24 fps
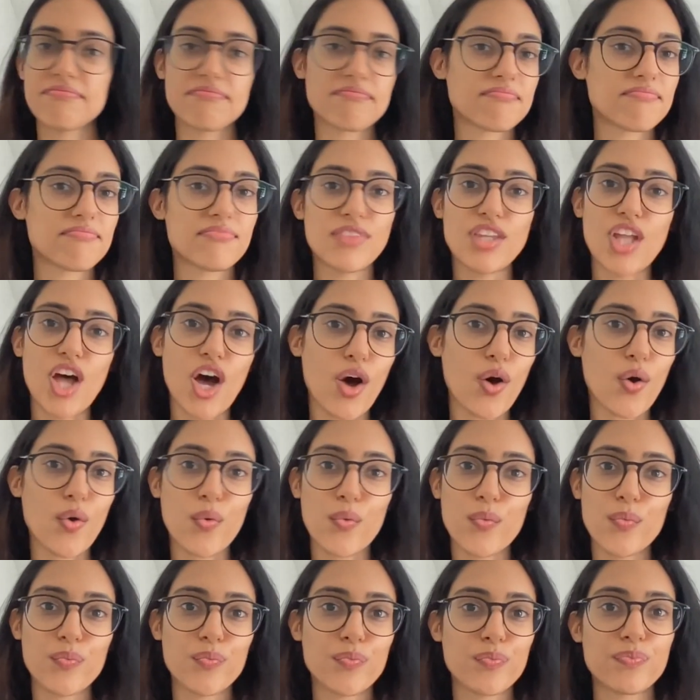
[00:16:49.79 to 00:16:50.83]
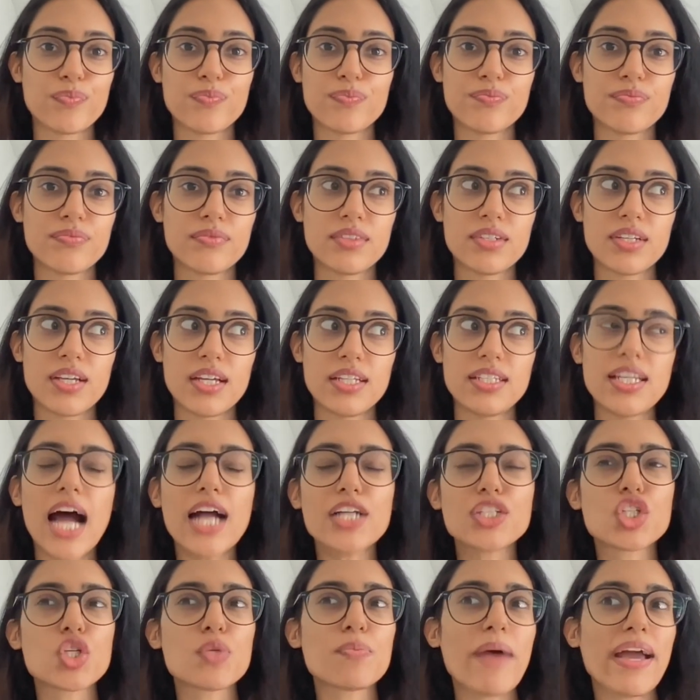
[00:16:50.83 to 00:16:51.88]
No.
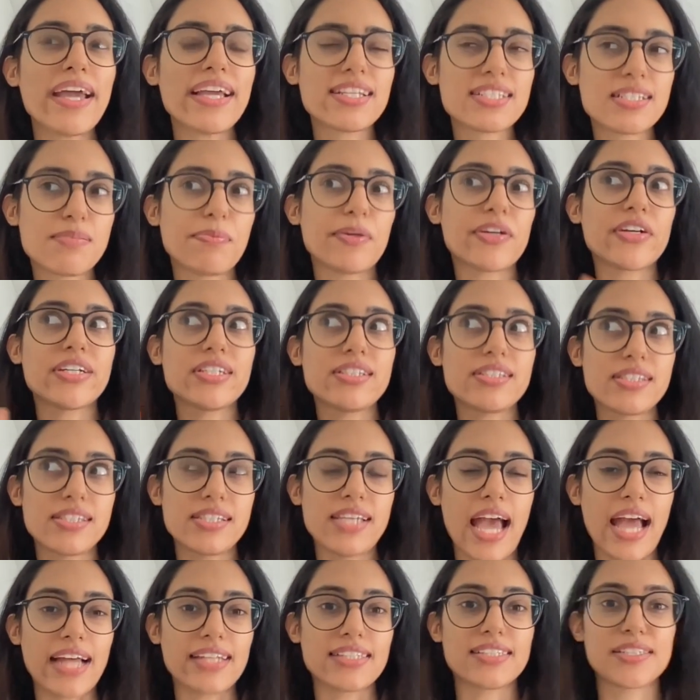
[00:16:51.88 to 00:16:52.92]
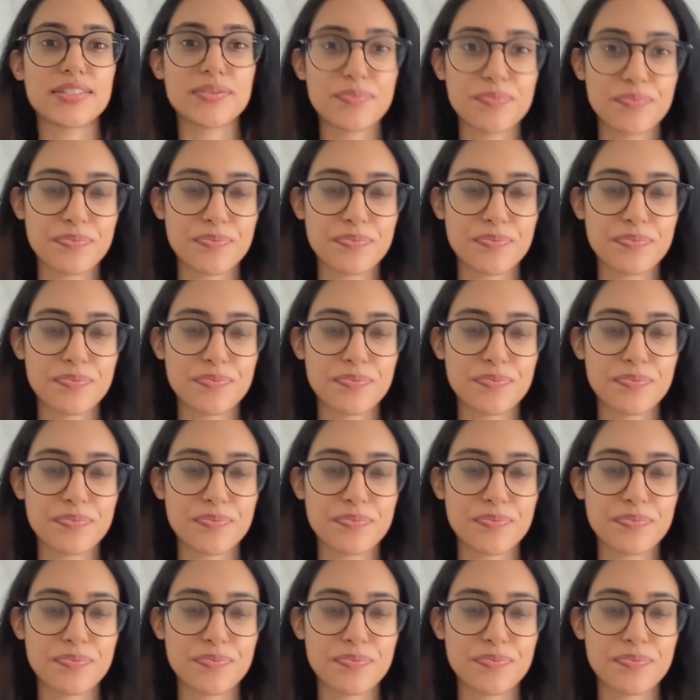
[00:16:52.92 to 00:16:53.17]
Not to my experience yet.